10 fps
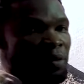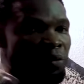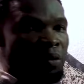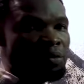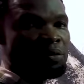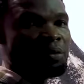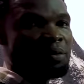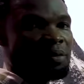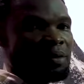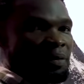equals
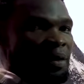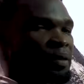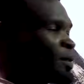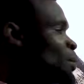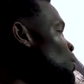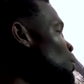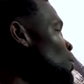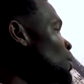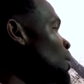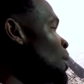to, it's very
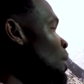simple.